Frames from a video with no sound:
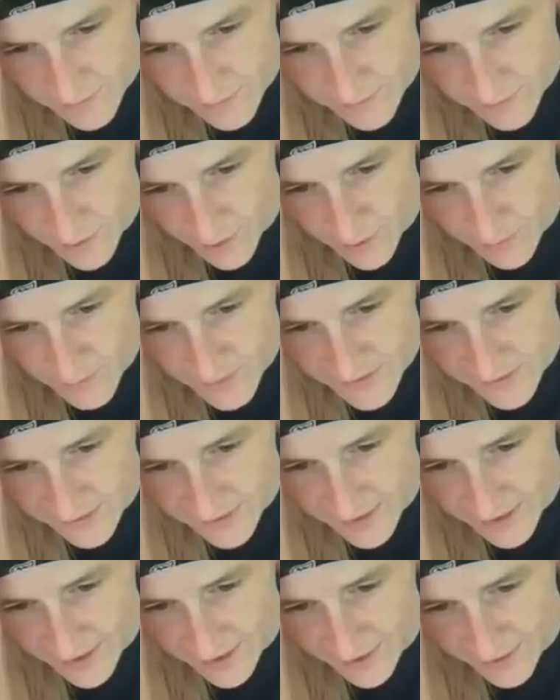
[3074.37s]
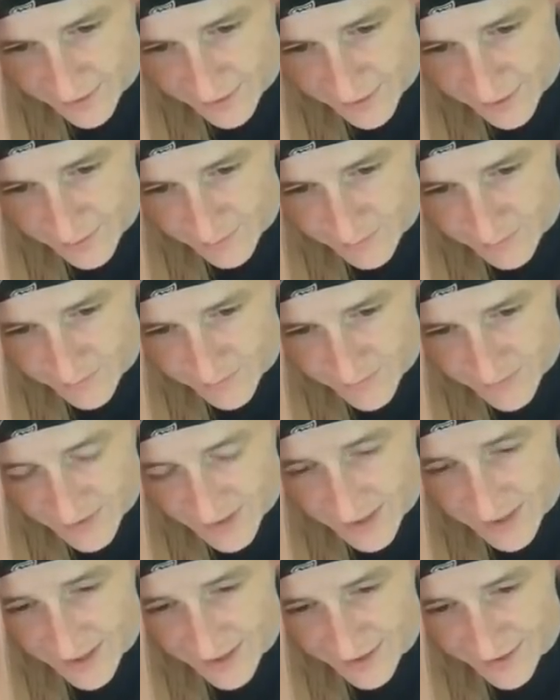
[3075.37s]
Dharma's a cat
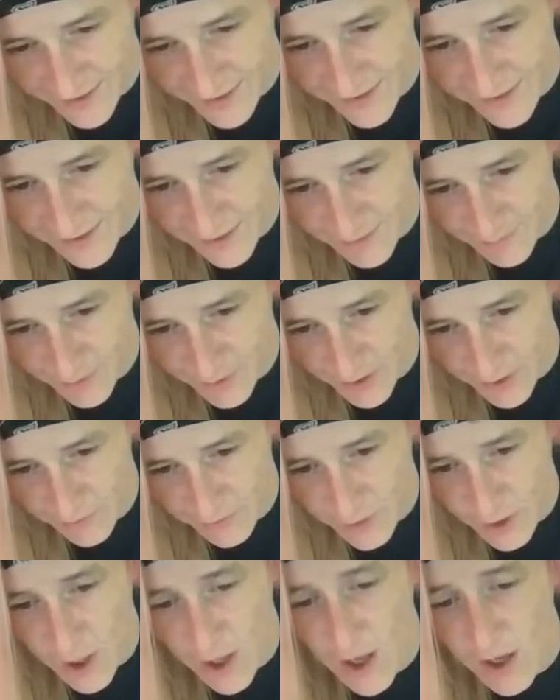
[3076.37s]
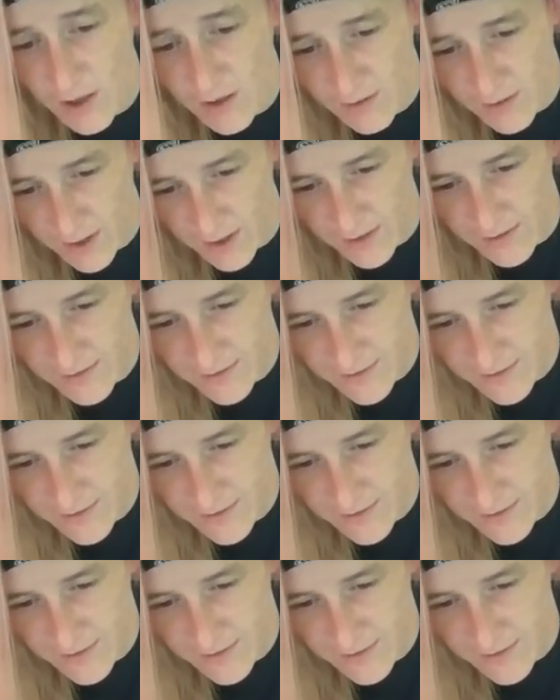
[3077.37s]
I had and I named her after. Oh, okay.